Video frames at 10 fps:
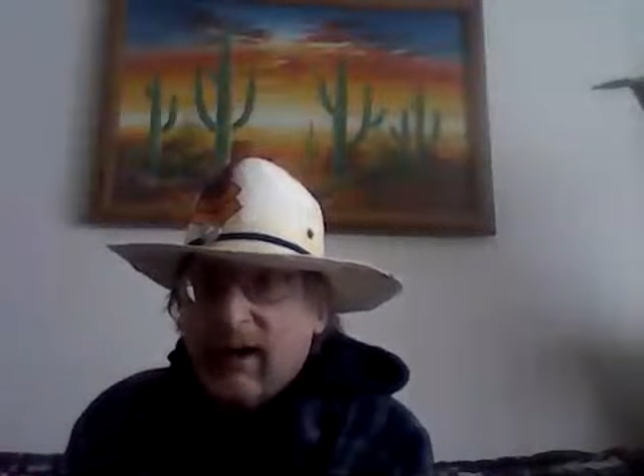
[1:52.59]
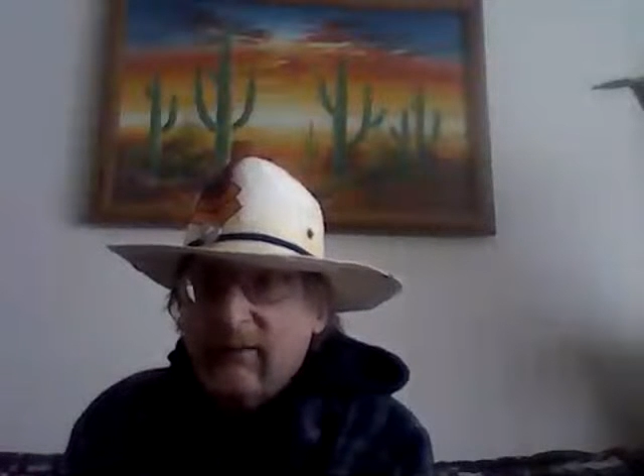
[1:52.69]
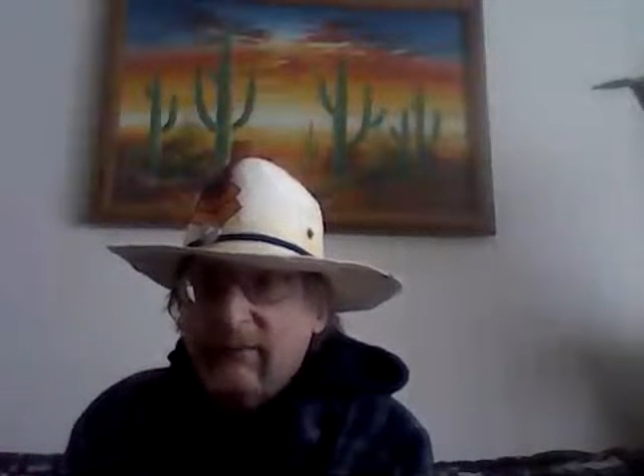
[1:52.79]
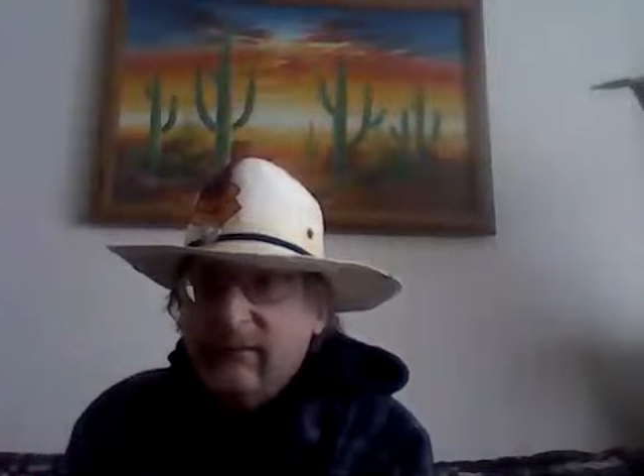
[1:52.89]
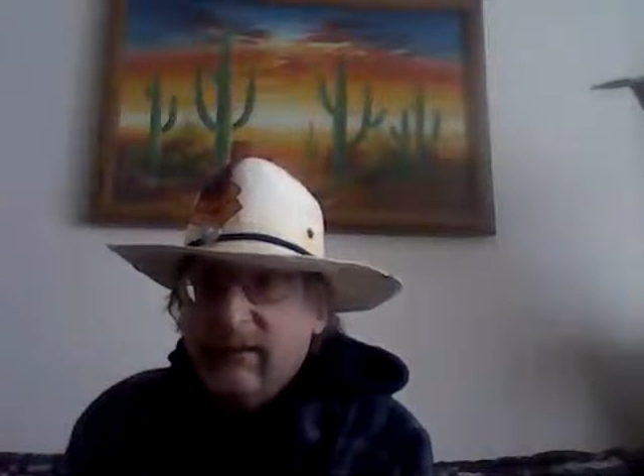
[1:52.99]

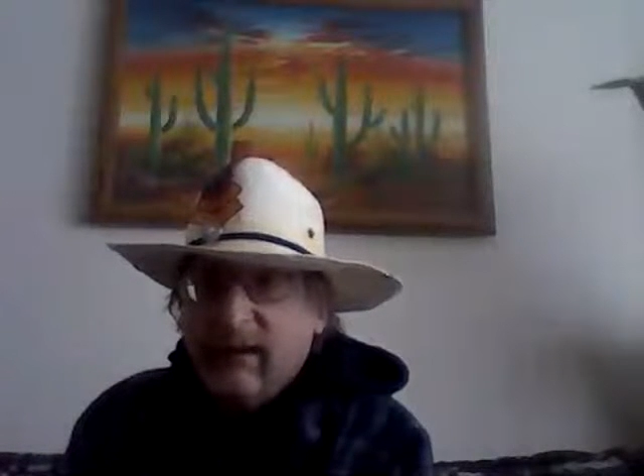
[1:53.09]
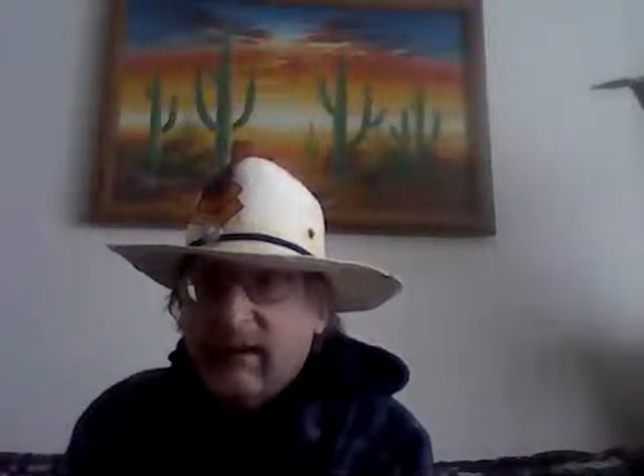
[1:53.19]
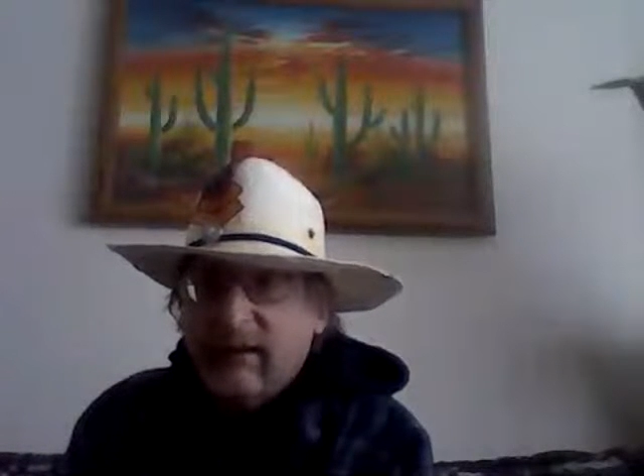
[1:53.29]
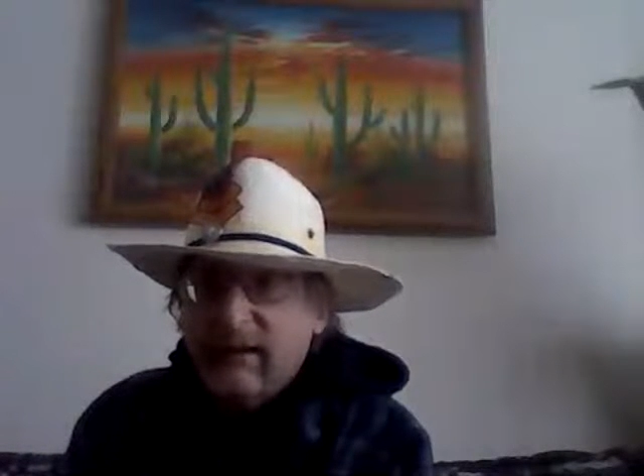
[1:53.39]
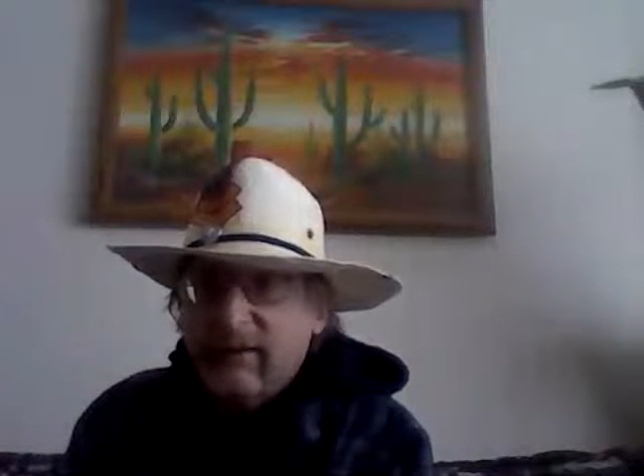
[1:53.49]

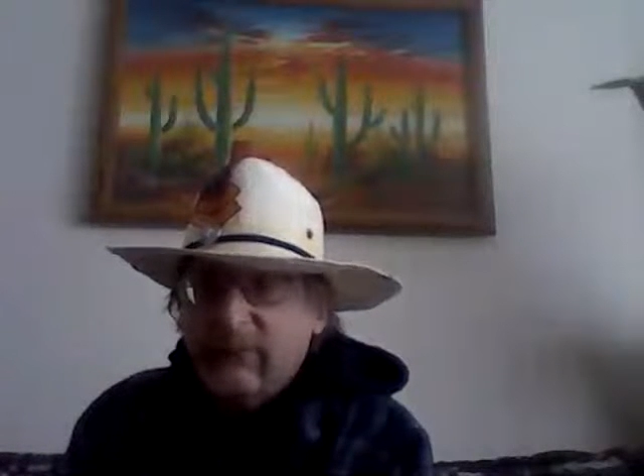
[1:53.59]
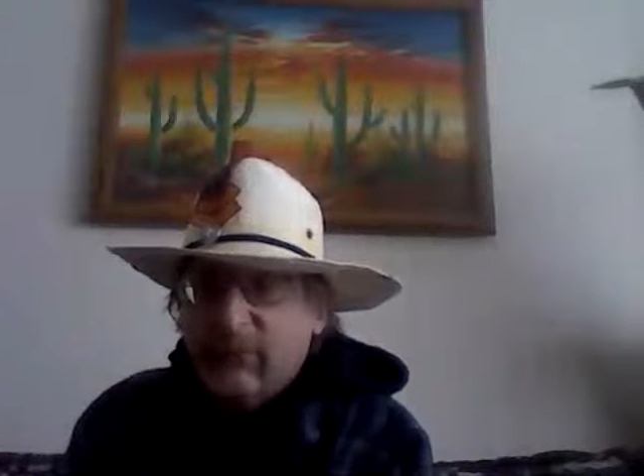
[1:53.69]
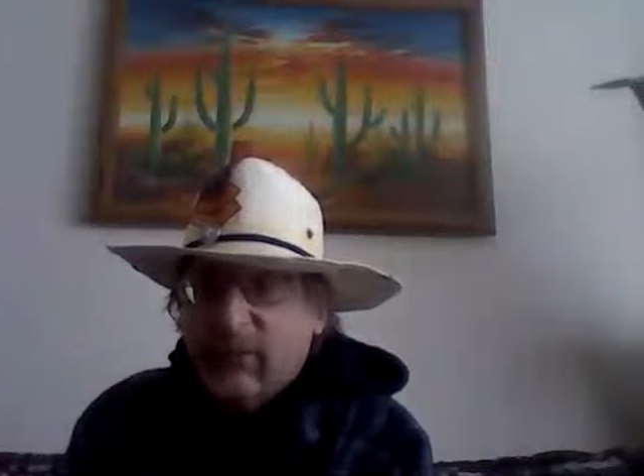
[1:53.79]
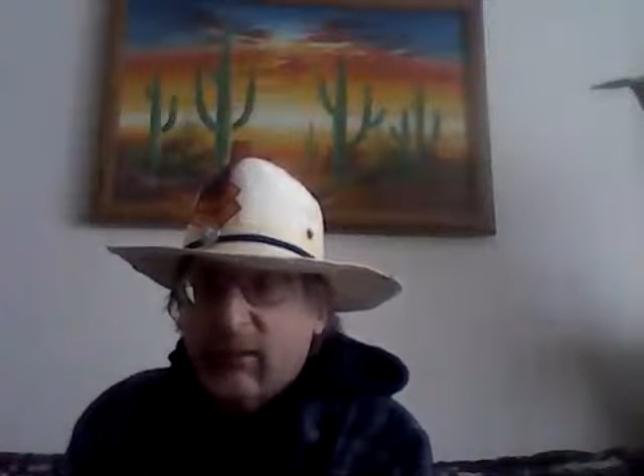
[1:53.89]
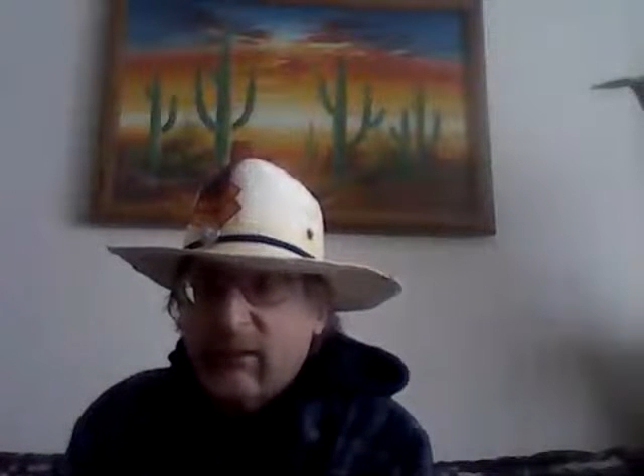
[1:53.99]
grassy
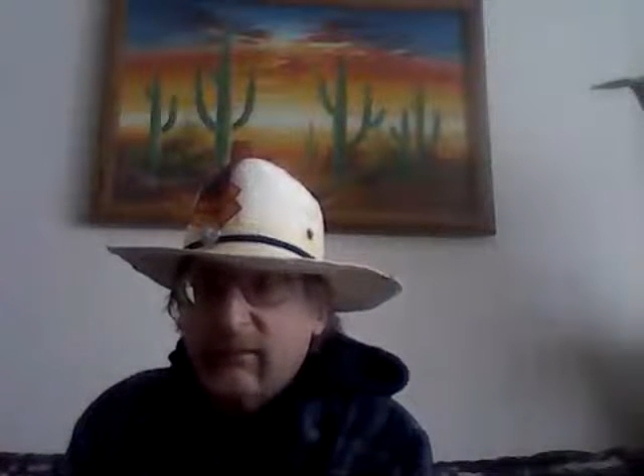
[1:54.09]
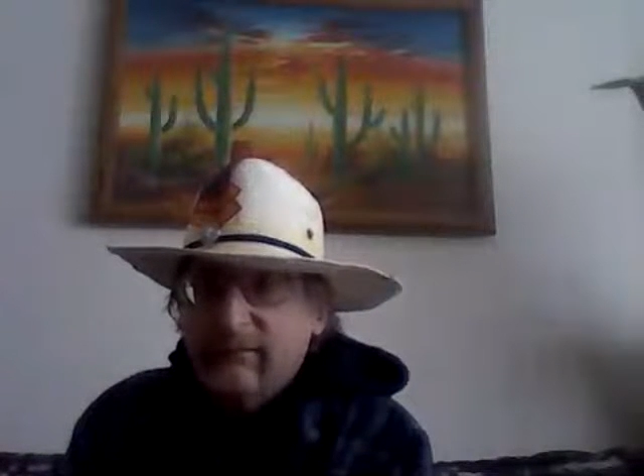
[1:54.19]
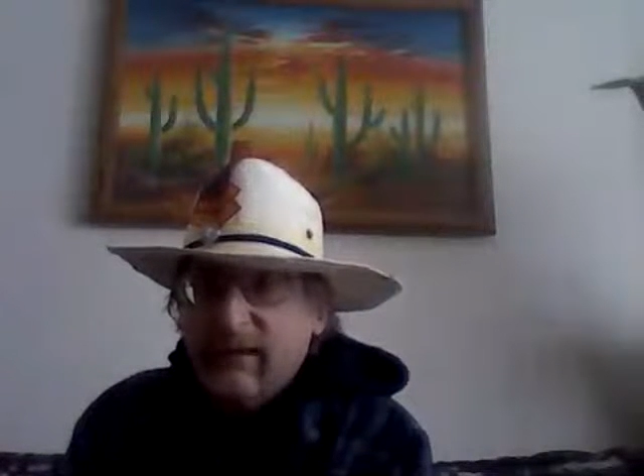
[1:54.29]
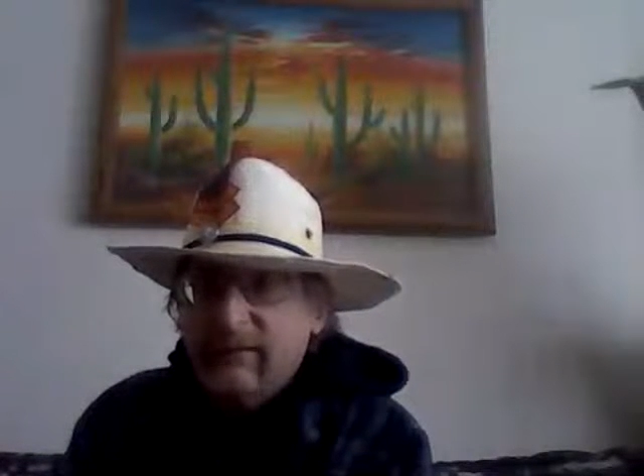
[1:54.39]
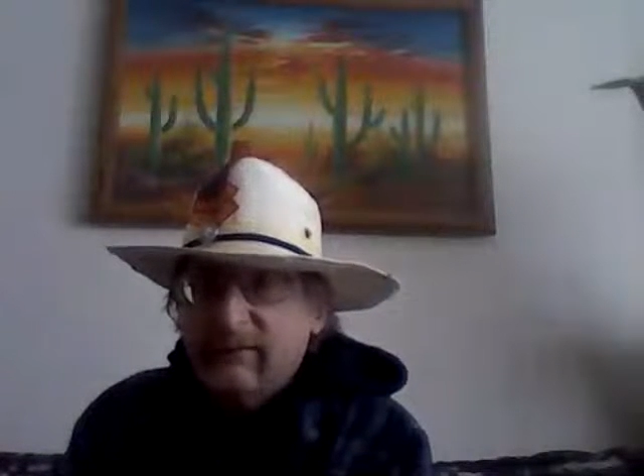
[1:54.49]
areas
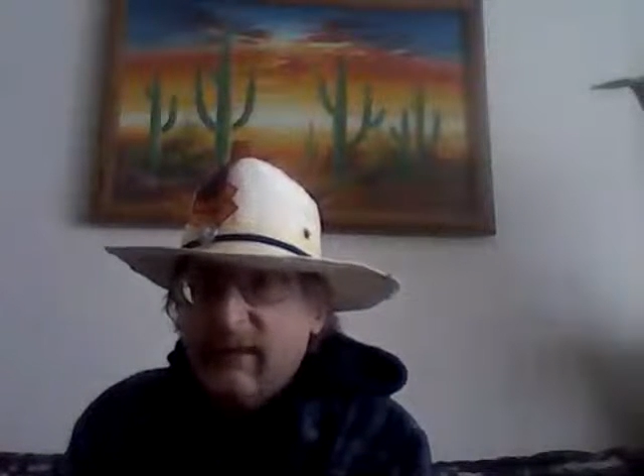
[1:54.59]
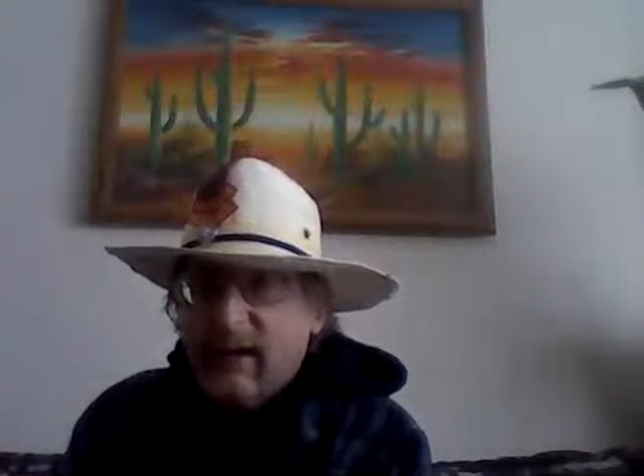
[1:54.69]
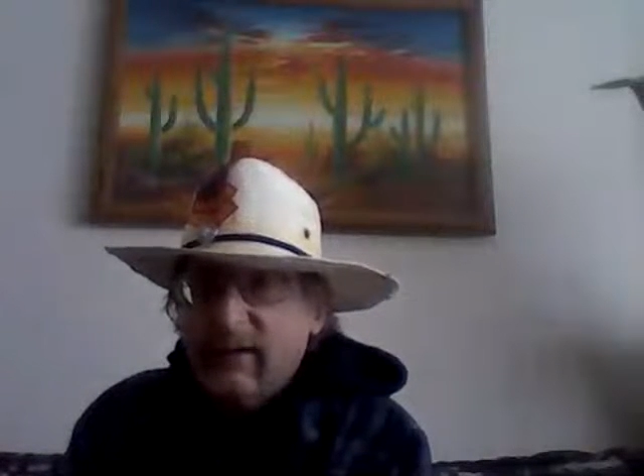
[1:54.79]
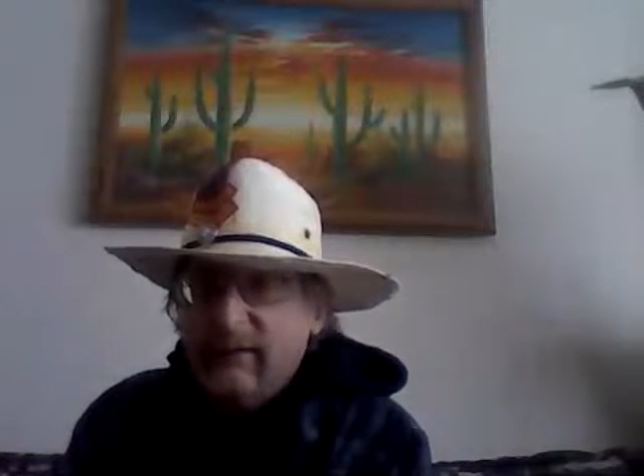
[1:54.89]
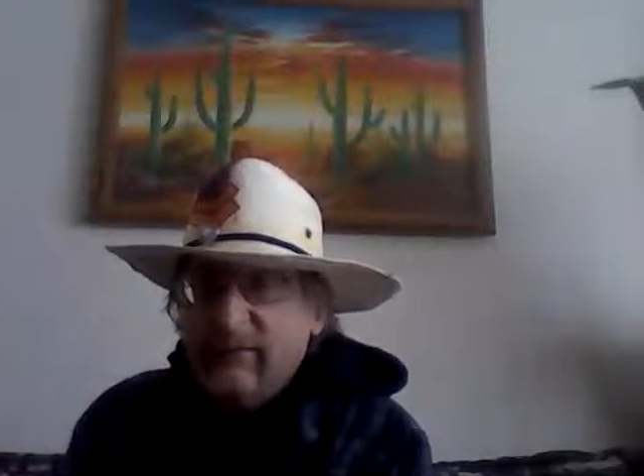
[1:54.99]
for tent
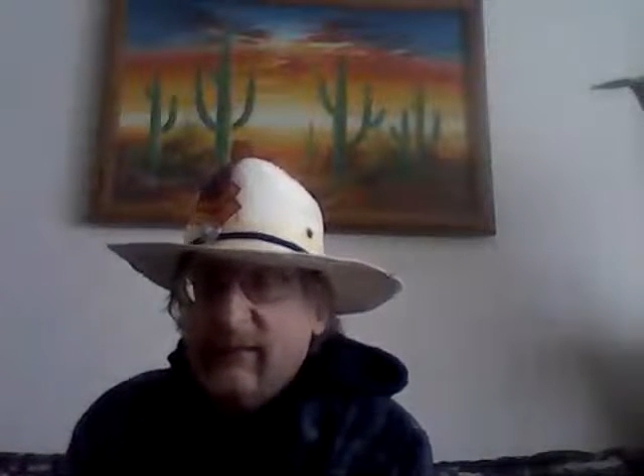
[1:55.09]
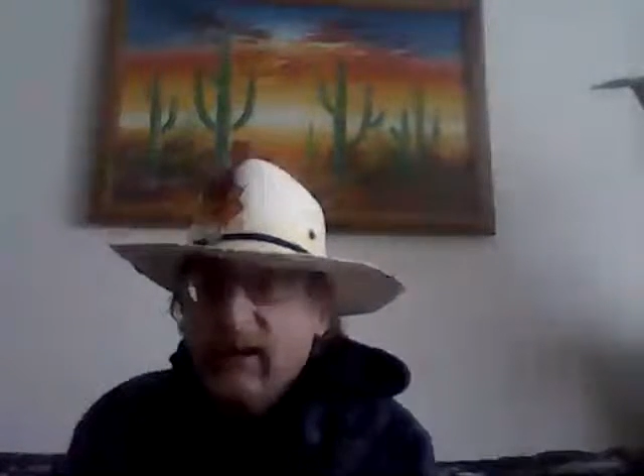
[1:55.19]
sites.